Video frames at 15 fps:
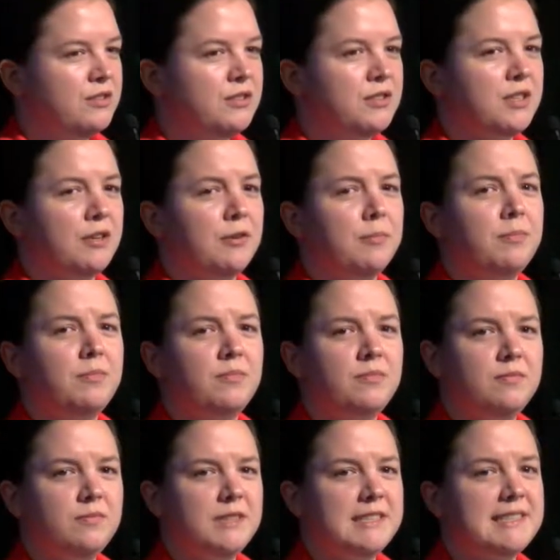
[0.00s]
So
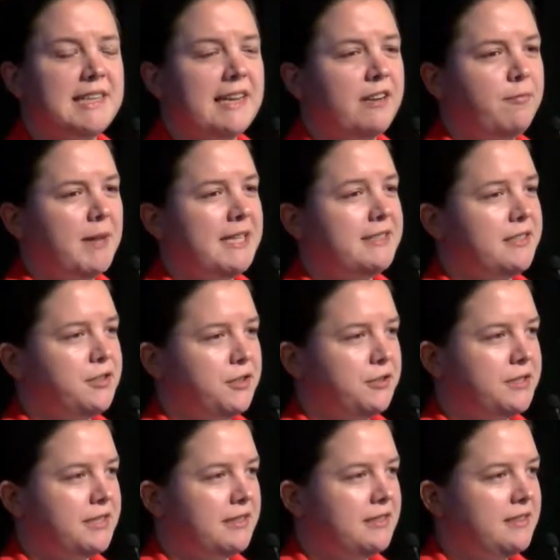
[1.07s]
the state of
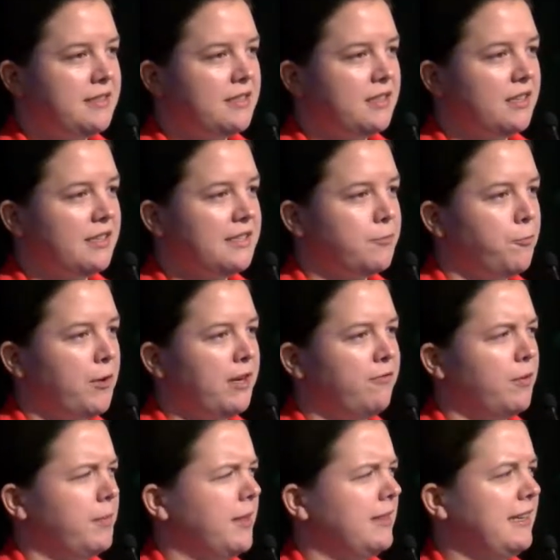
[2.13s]
Massachusetts is one
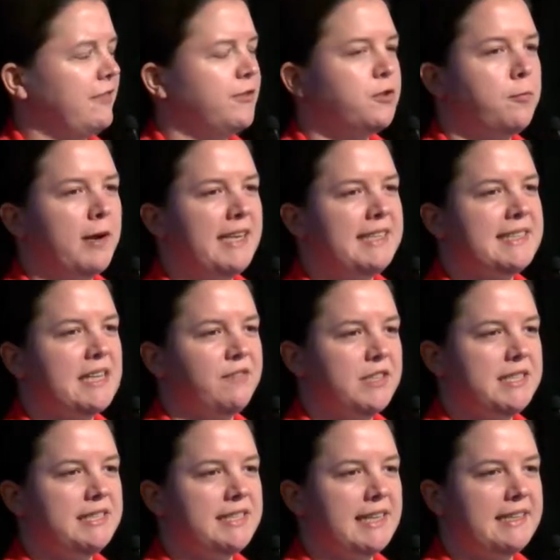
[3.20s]
of, I believe,
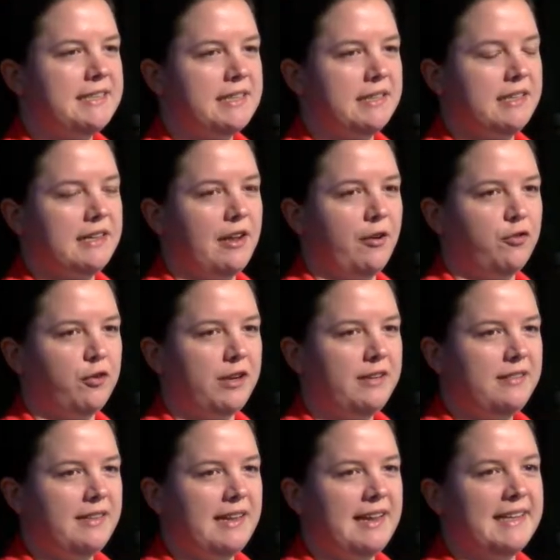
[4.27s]
27 states in the
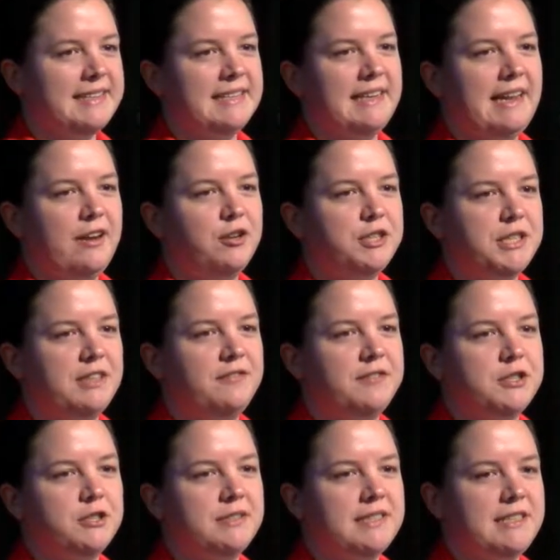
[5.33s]
country that has an energy
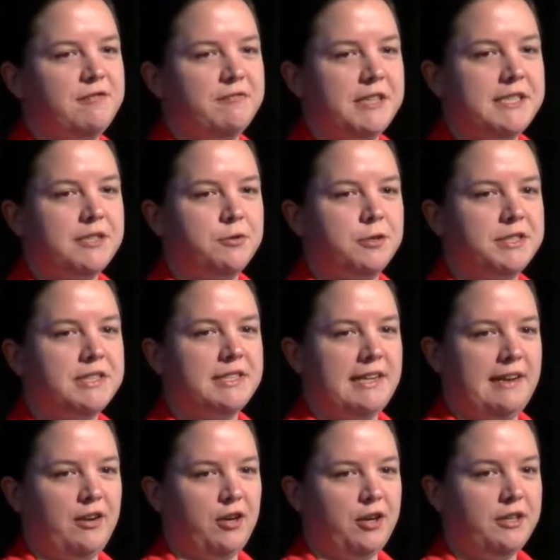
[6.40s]
efficiency resource
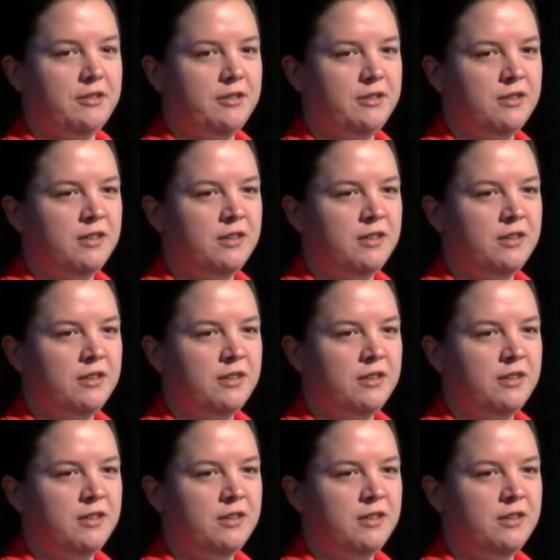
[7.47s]
standard.